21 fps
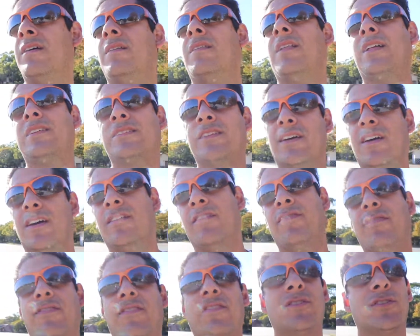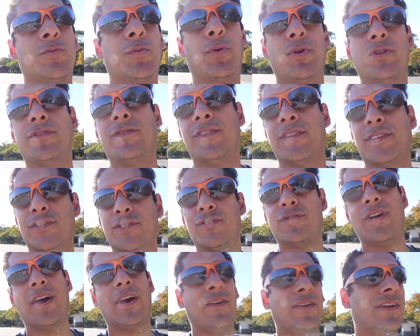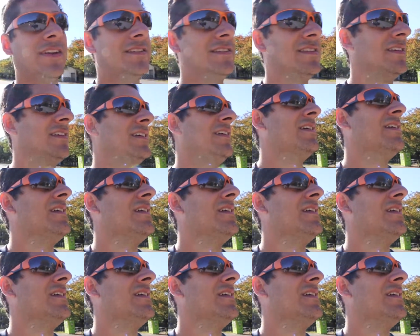lots of sports fields around it.